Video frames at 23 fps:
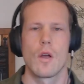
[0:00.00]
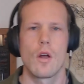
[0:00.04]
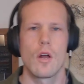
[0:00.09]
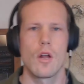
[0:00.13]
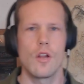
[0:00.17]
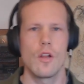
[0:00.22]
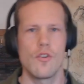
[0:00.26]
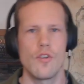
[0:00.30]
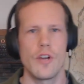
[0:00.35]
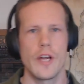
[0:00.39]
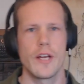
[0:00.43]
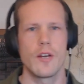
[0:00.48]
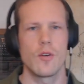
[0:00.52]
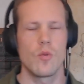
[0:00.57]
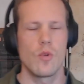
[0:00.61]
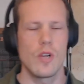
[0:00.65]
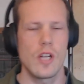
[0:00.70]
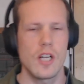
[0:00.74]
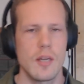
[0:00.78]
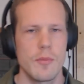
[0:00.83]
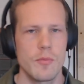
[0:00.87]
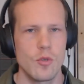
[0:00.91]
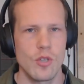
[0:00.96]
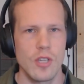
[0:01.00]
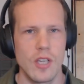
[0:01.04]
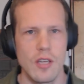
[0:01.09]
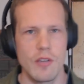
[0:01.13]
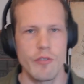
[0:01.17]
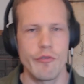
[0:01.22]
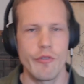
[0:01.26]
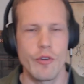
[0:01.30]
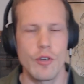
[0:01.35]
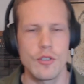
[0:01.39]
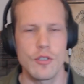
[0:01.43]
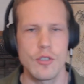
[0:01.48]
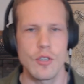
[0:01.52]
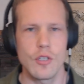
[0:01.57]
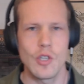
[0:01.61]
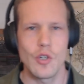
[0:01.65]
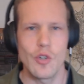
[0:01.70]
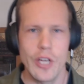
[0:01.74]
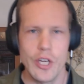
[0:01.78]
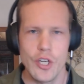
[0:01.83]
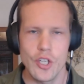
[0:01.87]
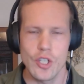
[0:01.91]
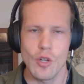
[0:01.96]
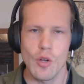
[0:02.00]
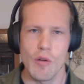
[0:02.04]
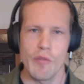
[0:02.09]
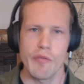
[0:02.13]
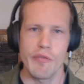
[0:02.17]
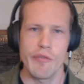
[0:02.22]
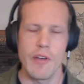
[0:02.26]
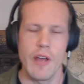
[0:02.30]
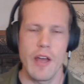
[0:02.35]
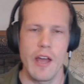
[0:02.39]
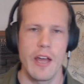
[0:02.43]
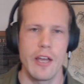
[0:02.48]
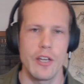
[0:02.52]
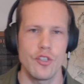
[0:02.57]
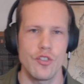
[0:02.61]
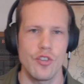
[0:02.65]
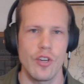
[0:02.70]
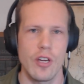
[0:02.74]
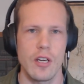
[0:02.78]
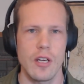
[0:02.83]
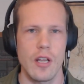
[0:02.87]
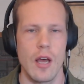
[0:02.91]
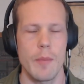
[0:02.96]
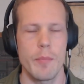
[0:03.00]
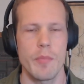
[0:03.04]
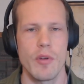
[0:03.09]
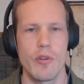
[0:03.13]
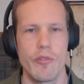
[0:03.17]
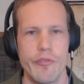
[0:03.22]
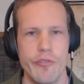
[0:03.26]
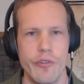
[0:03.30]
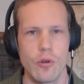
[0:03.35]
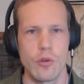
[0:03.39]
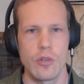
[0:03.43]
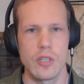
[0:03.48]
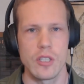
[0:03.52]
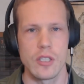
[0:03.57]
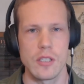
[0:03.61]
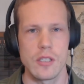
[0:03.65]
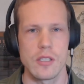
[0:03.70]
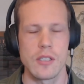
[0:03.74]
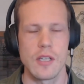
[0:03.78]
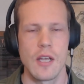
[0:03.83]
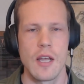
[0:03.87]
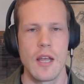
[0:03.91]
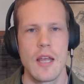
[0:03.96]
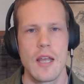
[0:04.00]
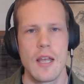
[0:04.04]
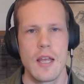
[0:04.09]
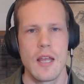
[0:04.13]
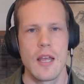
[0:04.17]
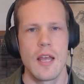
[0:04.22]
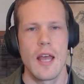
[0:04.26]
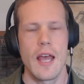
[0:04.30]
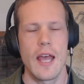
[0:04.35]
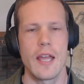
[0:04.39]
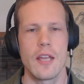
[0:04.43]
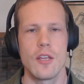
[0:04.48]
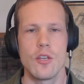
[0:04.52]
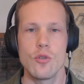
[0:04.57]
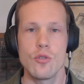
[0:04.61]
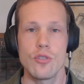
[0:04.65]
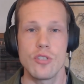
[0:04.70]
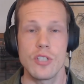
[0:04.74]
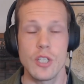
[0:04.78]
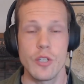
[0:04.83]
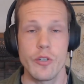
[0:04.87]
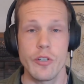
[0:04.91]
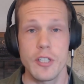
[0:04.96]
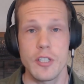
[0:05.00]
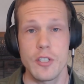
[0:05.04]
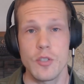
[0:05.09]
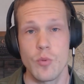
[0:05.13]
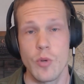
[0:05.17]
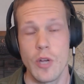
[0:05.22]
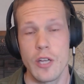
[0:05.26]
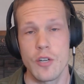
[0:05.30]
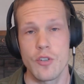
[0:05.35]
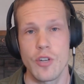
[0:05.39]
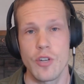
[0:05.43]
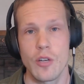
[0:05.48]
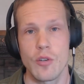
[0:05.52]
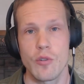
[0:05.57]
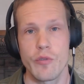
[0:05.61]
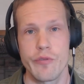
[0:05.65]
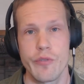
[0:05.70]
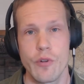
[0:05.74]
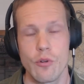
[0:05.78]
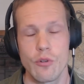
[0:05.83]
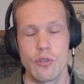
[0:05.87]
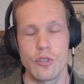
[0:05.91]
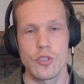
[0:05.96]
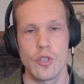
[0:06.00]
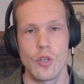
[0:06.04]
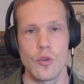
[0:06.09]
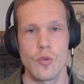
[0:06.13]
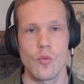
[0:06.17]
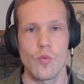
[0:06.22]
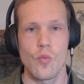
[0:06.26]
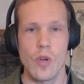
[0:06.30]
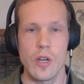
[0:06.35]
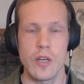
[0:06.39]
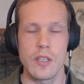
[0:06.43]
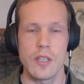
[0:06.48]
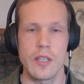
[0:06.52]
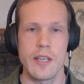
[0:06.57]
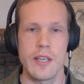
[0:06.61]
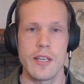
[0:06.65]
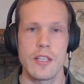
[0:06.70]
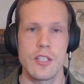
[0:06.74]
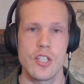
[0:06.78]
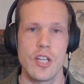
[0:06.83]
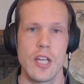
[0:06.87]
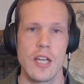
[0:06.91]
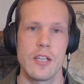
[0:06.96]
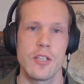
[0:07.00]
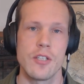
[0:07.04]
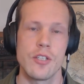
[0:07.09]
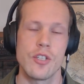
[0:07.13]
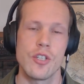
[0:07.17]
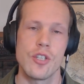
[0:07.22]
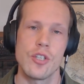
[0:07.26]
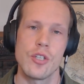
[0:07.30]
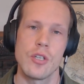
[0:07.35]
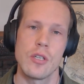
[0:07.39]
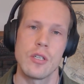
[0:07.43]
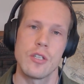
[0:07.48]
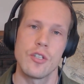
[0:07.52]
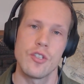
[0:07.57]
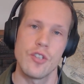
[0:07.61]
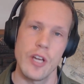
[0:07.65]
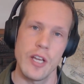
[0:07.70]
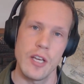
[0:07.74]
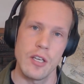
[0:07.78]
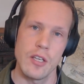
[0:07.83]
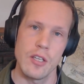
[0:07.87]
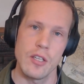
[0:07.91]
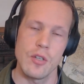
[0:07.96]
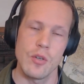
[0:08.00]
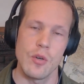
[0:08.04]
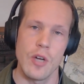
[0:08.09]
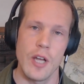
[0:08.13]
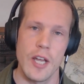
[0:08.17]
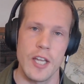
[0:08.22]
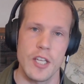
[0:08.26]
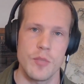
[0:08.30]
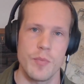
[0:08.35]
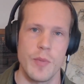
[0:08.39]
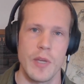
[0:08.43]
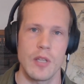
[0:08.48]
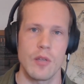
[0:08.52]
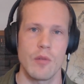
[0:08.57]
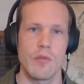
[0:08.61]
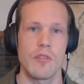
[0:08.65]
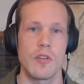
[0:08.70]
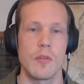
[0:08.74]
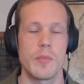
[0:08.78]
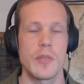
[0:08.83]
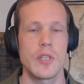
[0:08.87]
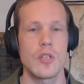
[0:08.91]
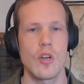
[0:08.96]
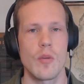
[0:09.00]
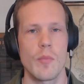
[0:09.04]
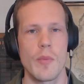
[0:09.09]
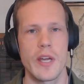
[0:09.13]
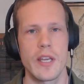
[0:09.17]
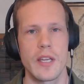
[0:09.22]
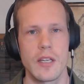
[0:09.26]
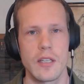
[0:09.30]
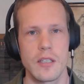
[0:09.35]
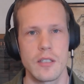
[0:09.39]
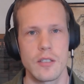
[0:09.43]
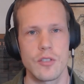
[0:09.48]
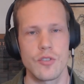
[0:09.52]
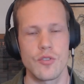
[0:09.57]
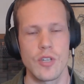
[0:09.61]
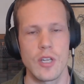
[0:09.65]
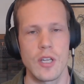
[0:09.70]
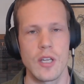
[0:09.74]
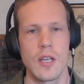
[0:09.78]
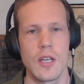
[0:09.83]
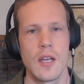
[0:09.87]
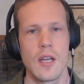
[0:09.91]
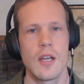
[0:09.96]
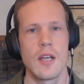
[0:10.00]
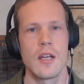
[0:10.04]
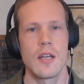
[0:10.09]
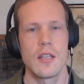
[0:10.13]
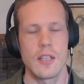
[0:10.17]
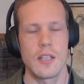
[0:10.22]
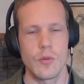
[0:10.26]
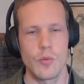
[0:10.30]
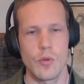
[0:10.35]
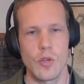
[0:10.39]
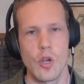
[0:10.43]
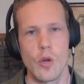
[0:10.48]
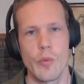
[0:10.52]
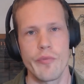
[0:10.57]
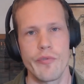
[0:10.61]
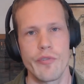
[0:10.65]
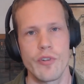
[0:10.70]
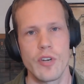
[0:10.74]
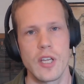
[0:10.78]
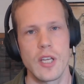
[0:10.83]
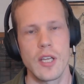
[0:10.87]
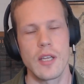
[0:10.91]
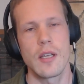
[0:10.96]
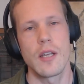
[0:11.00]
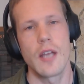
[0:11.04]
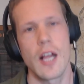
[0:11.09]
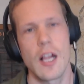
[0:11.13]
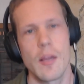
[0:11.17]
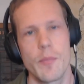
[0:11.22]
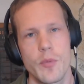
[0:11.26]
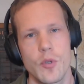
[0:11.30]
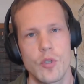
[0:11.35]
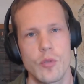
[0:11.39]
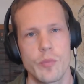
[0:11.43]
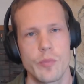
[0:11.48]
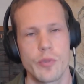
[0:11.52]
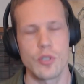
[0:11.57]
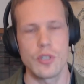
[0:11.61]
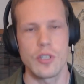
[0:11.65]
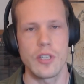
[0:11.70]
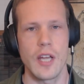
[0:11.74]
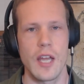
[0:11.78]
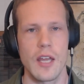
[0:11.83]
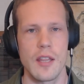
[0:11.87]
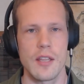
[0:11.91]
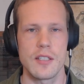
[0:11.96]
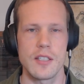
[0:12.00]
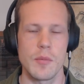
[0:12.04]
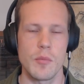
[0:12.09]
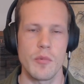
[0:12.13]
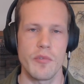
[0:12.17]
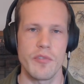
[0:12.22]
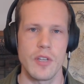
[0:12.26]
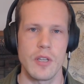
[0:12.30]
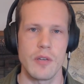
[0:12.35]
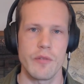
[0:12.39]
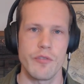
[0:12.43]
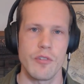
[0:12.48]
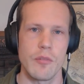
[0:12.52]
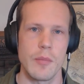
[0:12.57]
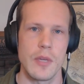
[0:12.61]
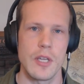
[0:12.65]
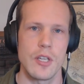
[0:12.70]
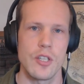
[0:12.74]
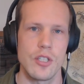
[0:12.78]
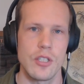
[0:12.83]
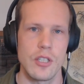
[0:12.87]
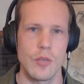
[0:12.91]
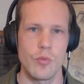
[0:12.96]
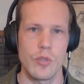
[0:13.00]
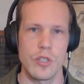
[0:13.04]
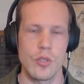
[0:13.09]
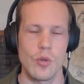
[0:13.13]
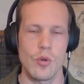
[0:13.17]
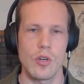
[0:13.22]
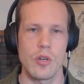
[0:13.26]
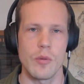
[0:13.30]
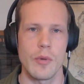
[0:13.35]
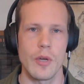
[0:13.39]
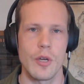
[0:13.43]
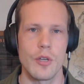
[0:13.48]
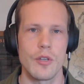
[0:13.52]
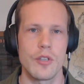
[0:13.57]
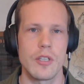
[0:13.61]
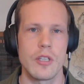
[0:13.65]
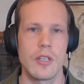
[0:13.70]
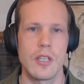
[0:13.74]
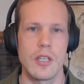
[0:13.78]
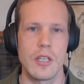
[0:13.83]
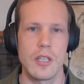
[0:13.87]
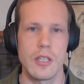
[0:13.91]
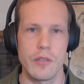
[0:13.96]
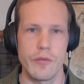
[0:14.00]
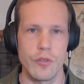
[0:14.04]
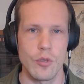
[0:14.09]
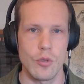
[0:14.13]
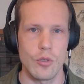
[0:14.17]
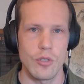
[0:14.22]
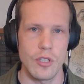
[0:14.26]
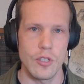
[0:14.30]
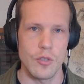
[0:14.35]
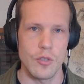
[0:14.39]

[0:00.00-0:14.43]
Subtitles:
All right, welcome to the first iteration of HashrateUp Focus, a new series where I try to focus on one key challenge, trend, or aspect of the Bitcoin mining industry that will hopefully help you to put together some of the information that we talk about in the interviews as